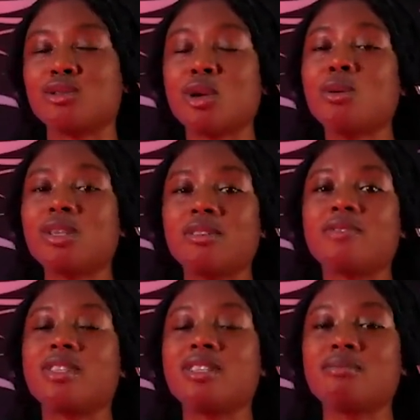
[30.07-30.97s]

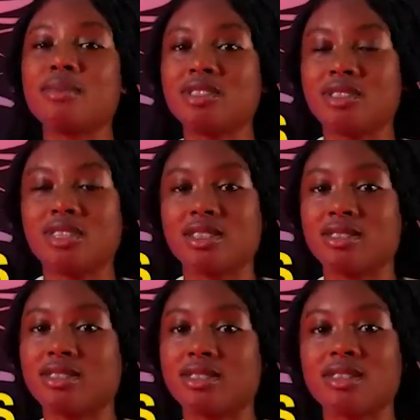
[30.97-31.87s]
soul-lifting
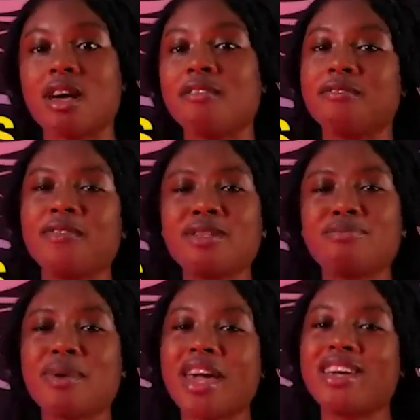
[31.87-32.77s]
messages,
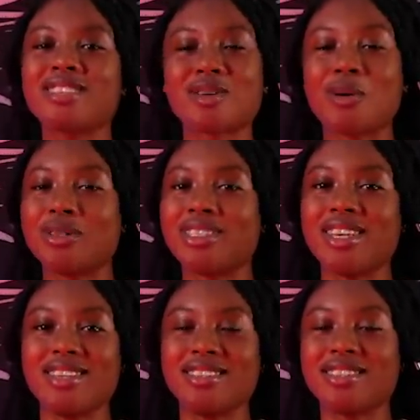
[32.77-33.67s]
faith-based
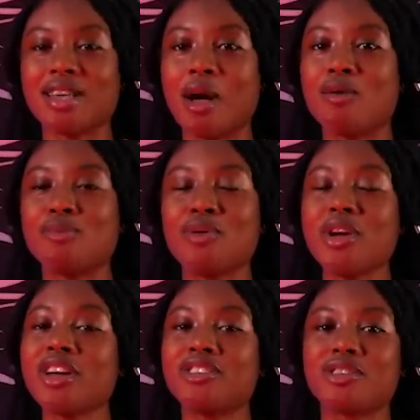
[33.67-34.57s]
content,
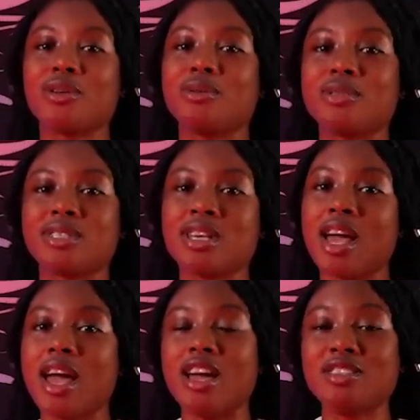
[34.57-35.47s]
prayer drills,
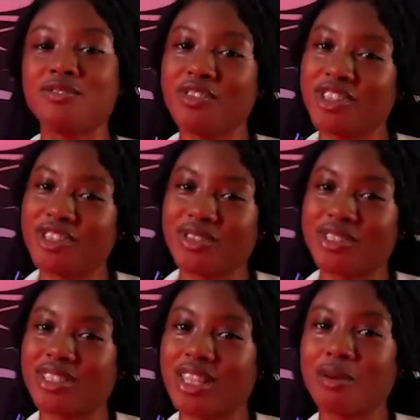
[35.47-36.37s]
and
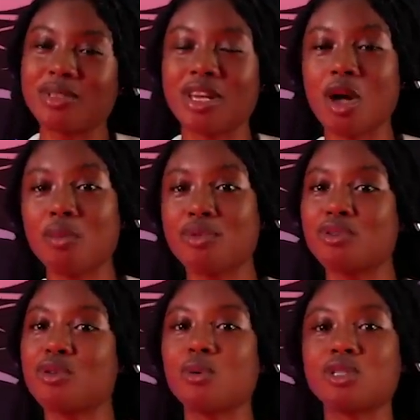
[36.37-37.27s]
videos that would
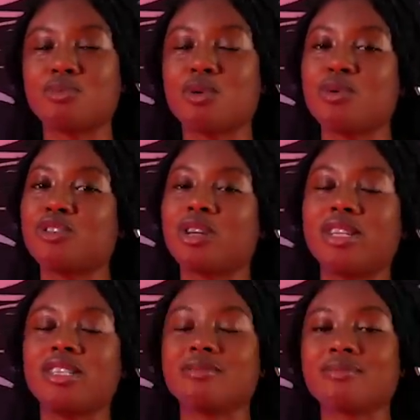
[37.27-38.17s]
help you grow
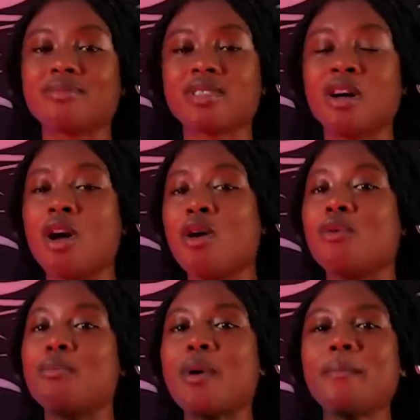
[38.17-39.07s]
spiritually.
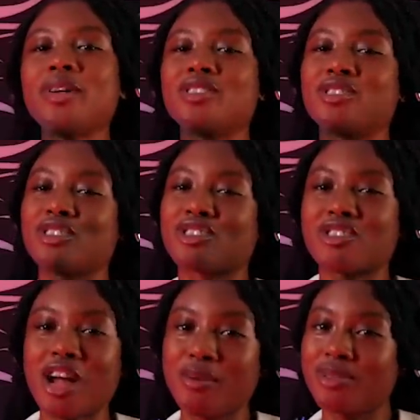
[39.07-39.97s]
Remember to
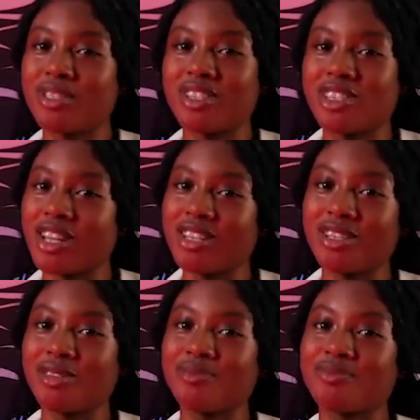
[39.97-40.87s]
subscribe to the
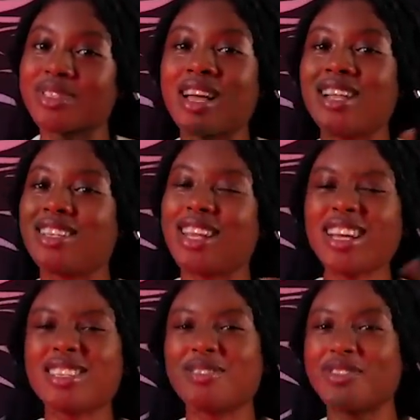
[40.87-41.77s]
channel,
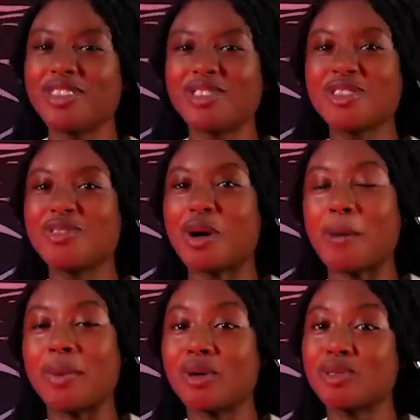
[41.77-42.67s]
like the video you
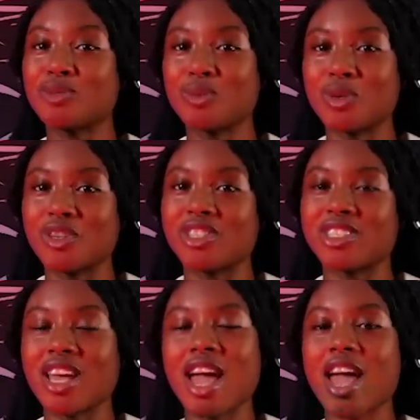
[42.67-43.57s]
are about to
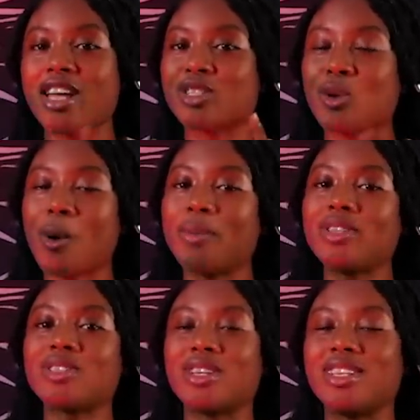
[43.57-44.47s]
watch, and
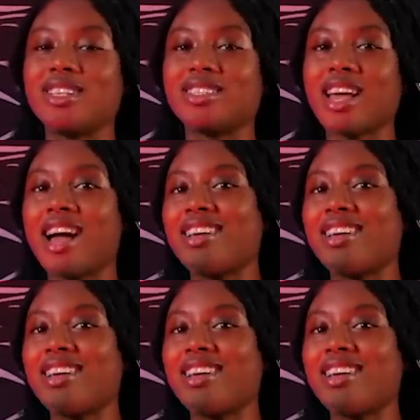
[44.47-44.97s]
comment on it.